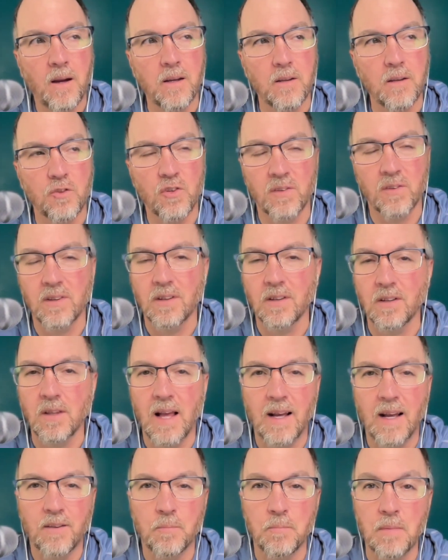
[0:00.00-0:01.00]
It just in the
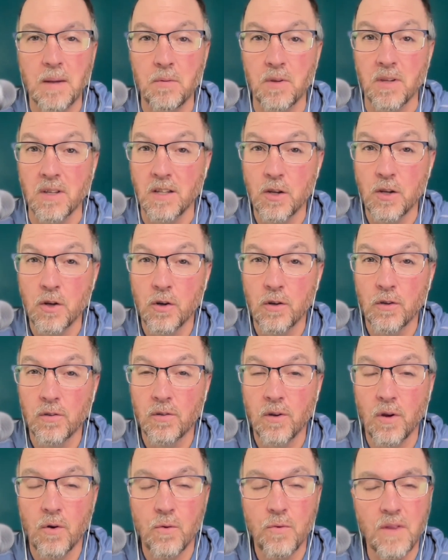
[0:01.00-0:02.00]
last maybe year or
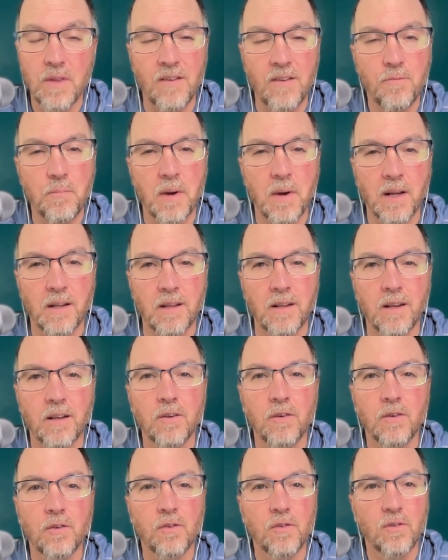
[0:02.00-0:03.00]
so, they've made it
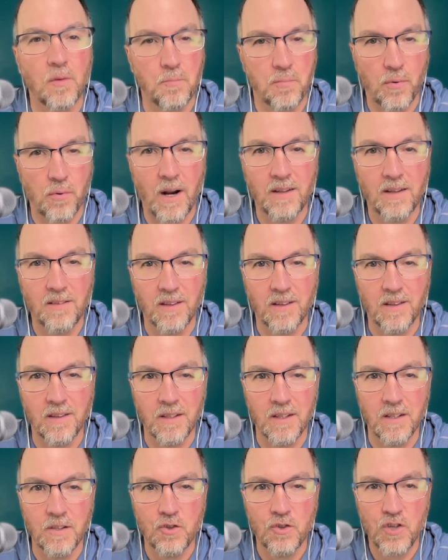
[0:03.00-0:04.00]

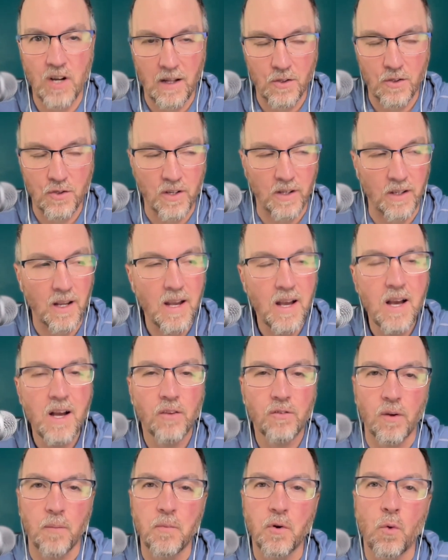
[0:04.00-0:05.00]
surprisingly challenging.
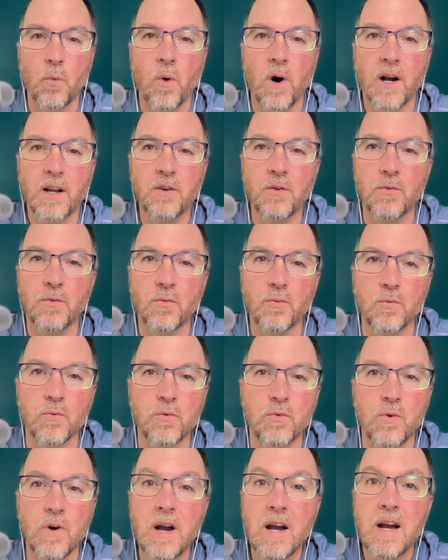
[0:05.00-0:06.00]
So I'm going to walk you
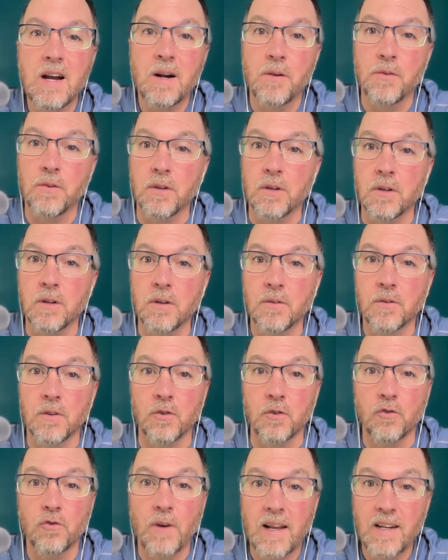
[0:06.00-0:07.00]
through the the
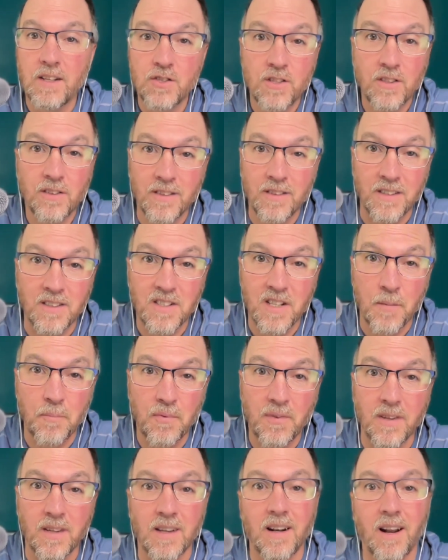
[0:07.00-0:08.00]
strategies and the
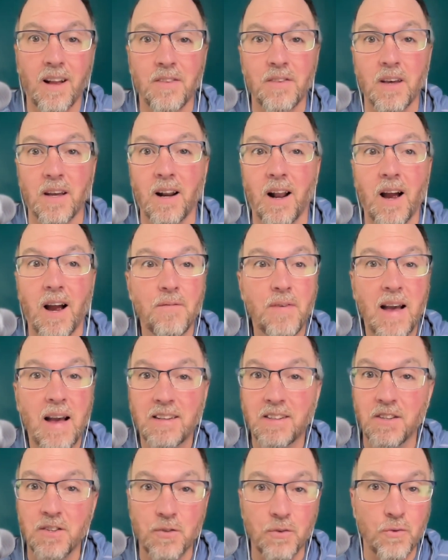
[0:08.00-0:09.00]
tips that that I've had
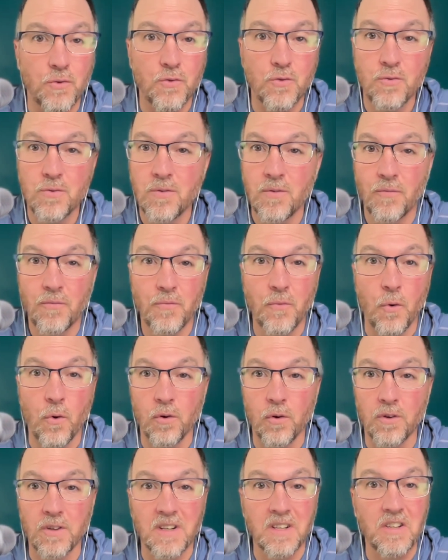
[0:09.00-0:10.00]
to do
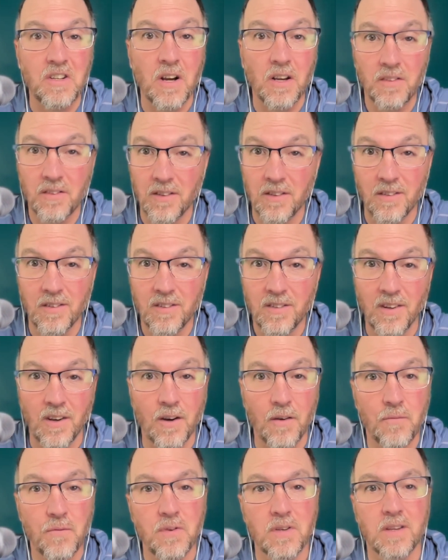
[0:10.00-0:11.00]
for dozens
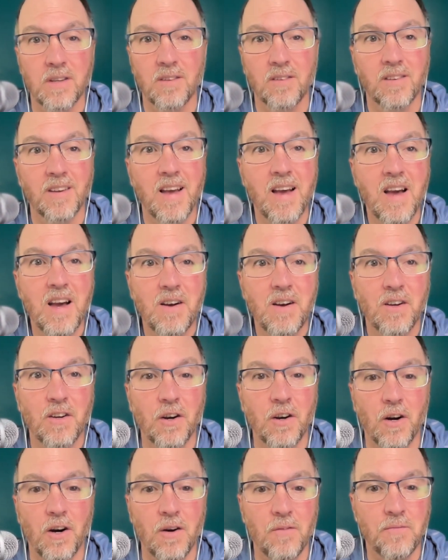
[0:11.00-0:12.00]
of these
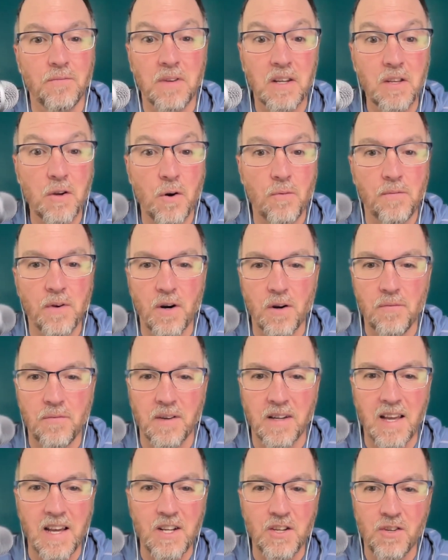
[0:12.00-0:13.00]
uh, video
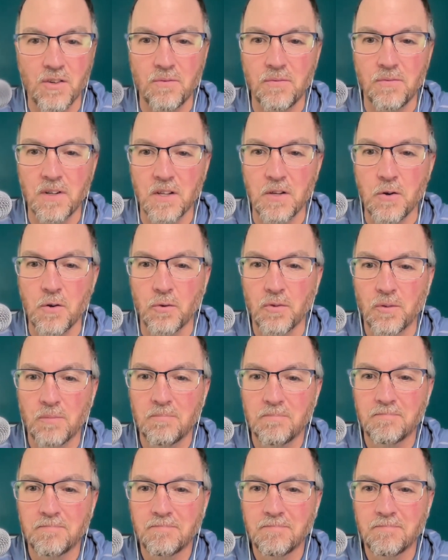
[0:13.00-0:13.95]
verification videos.